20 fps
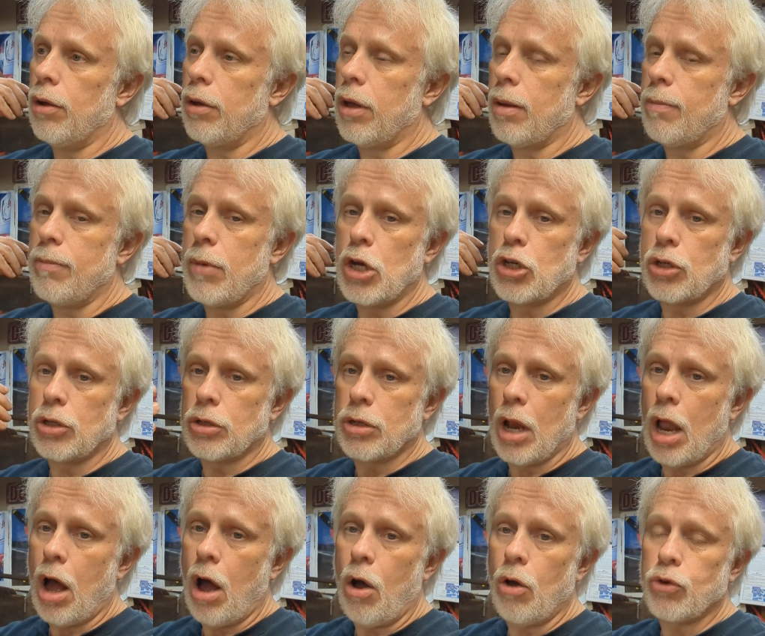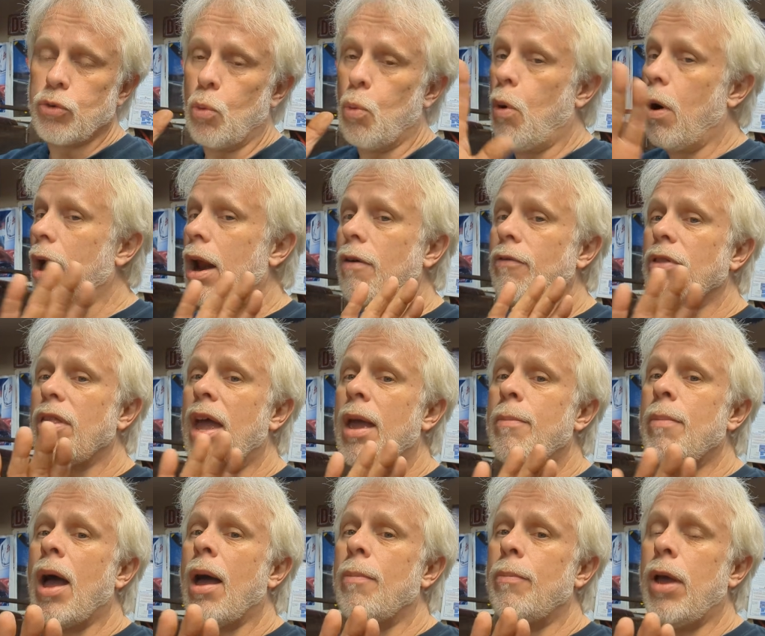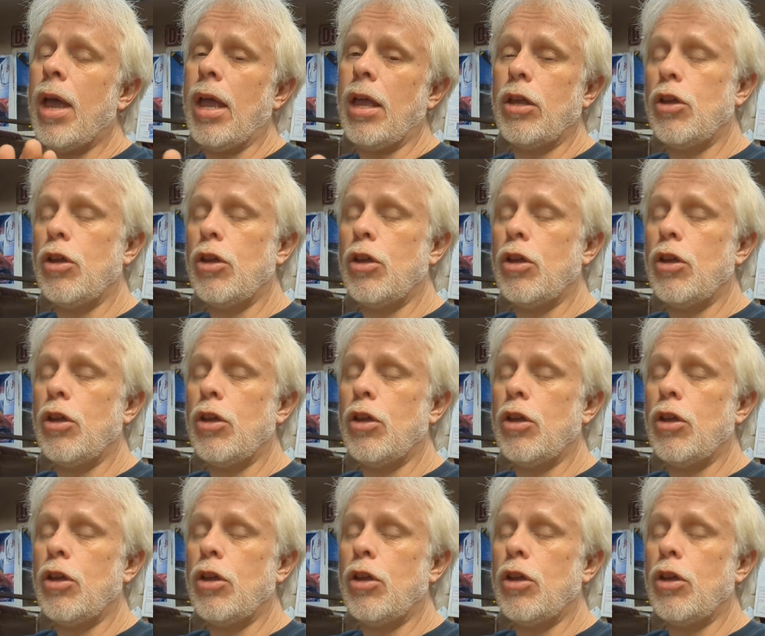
emissions laws, whatever they might be.